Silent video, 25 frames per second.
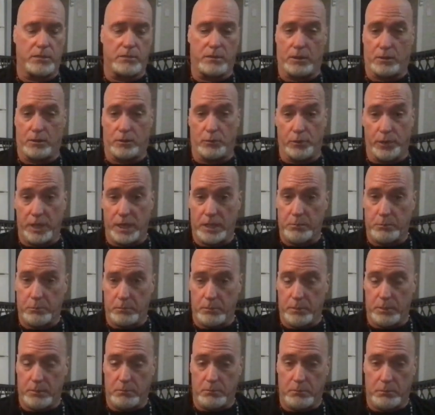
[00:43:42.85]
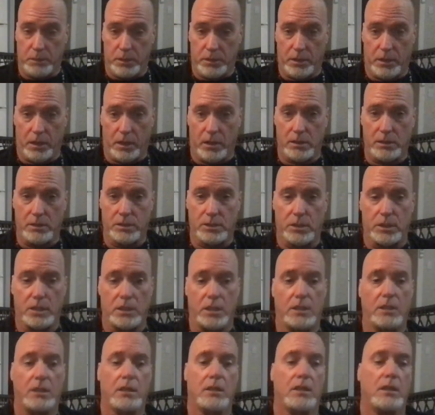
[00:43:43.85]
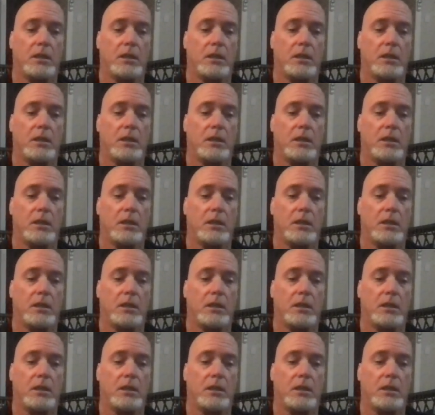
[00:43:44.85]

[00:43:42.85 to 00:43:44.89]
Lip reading: Greek mythology,